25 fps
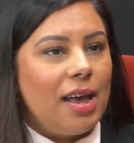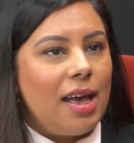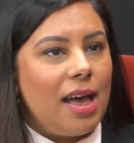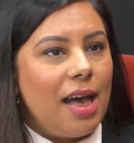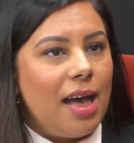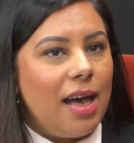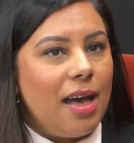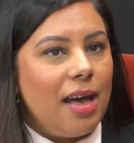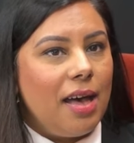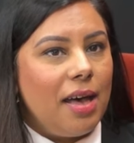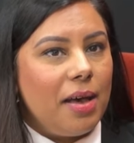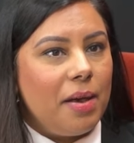
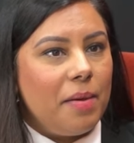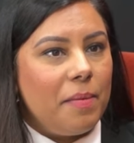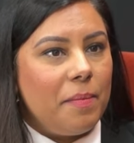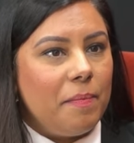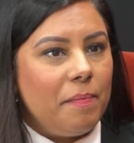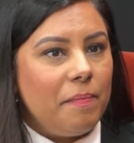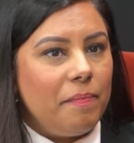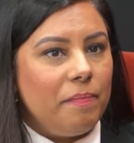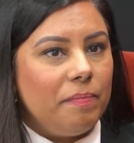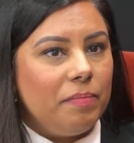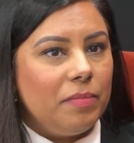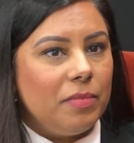
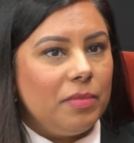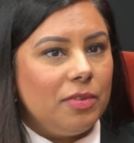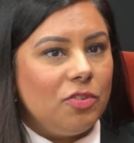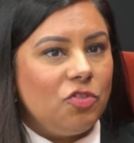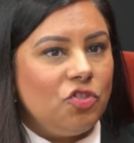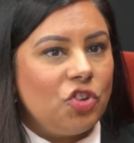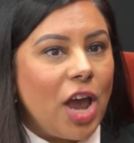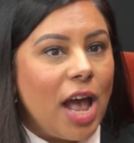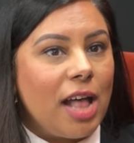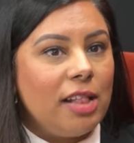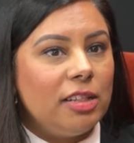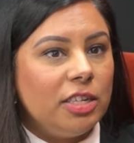um,
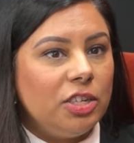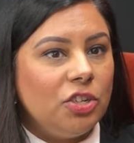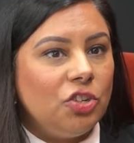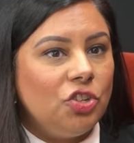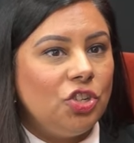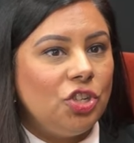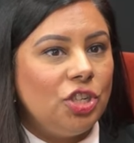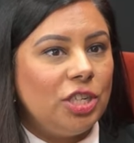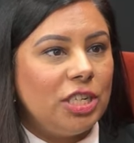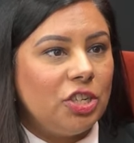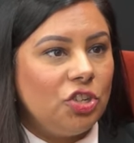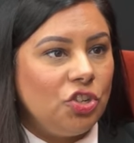
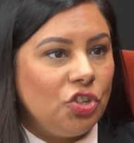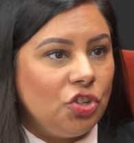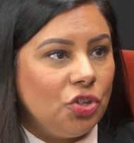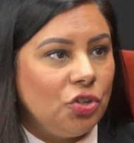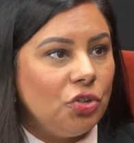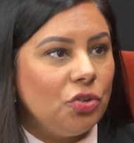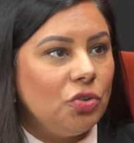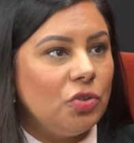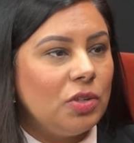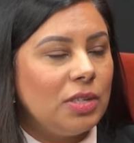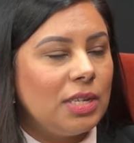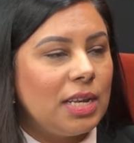challenged
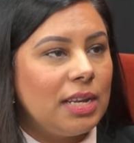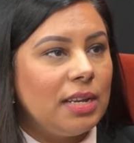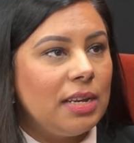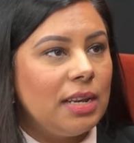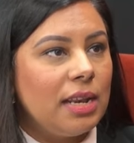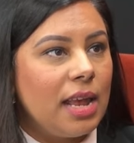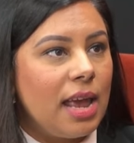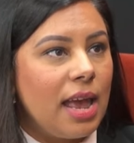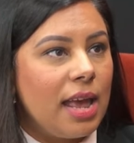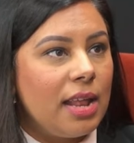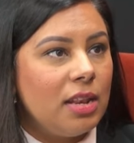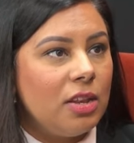issues
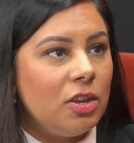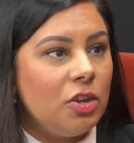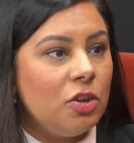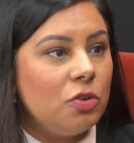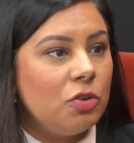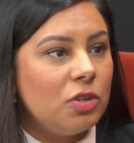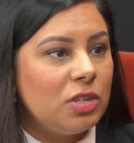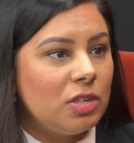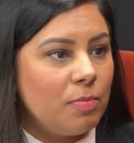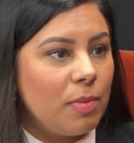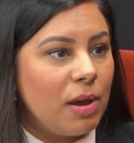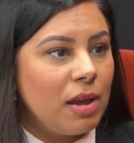and and
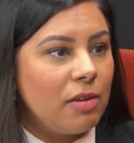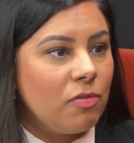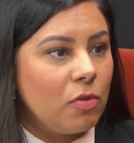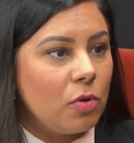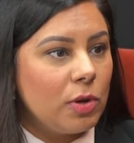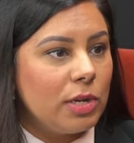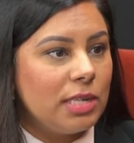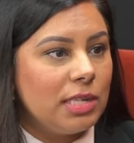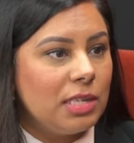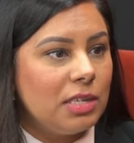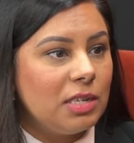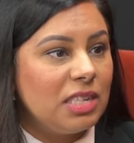used my
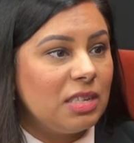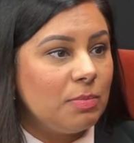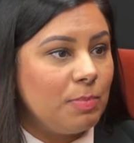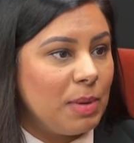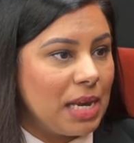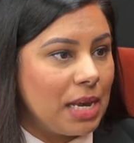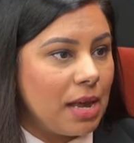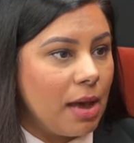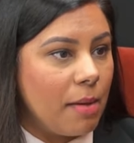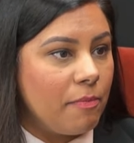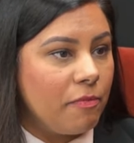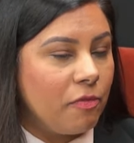voice to
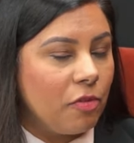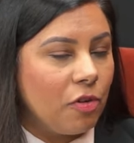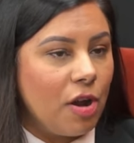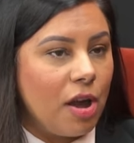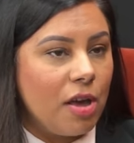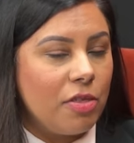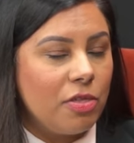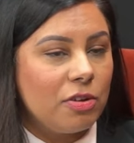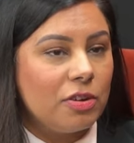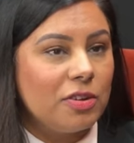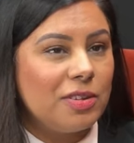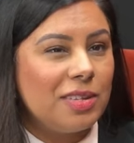speak up for
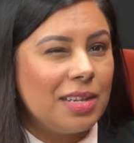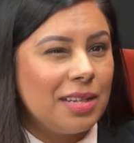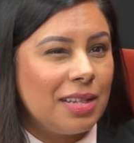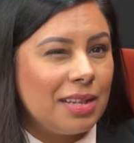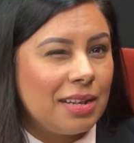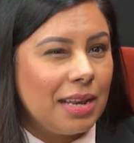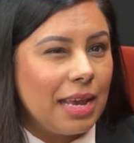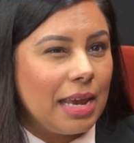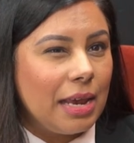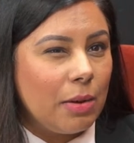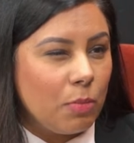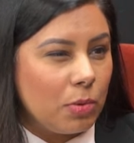others,
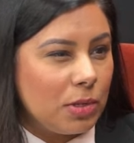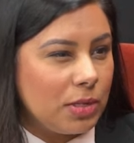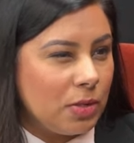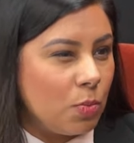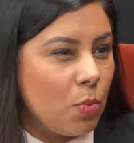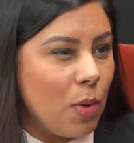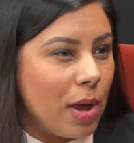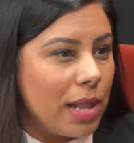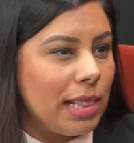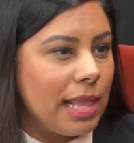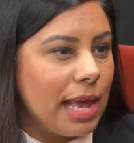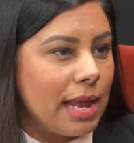and
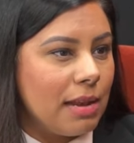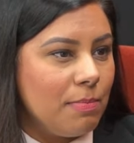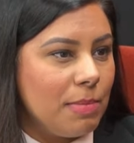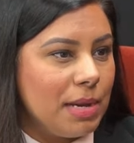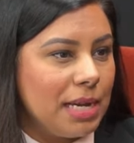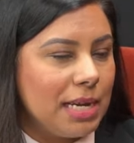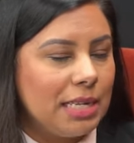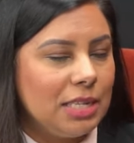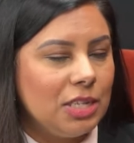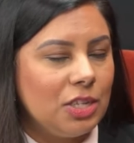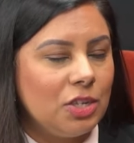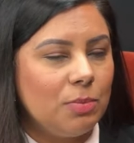it's what led
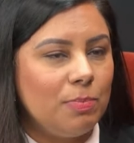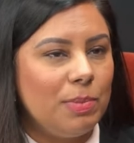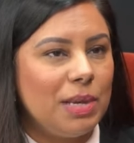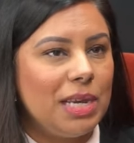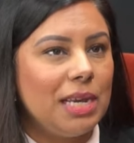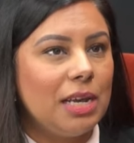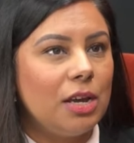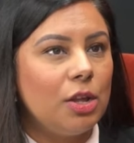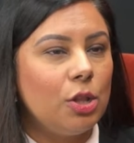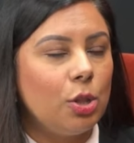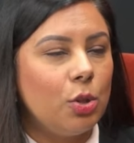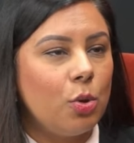me into
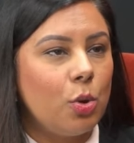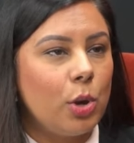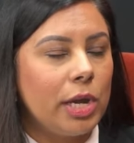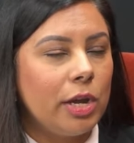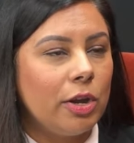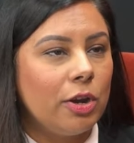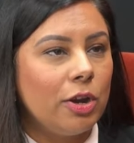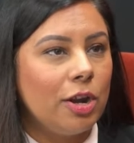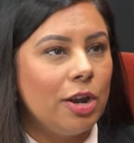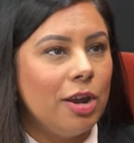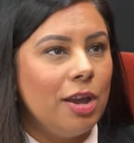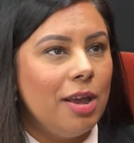being a
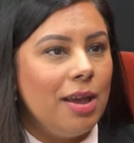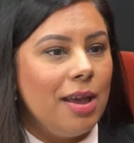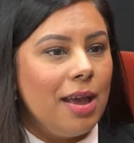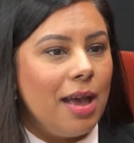lawyer.